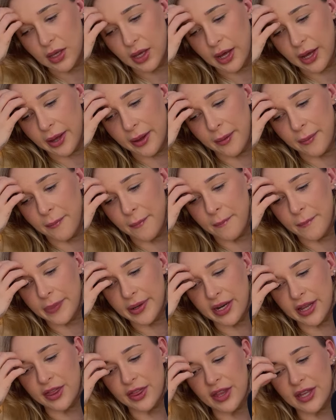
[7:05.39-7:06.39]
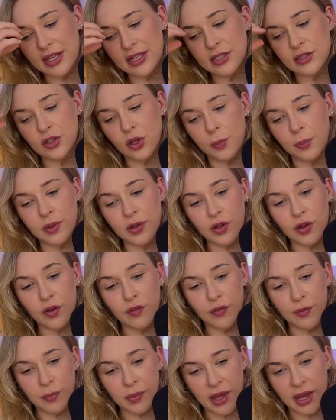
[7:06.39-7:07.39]
But I think it's stopping you
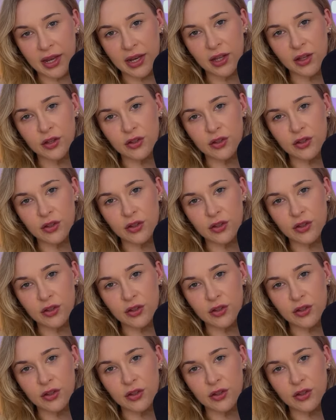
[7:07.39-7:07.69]
from gaining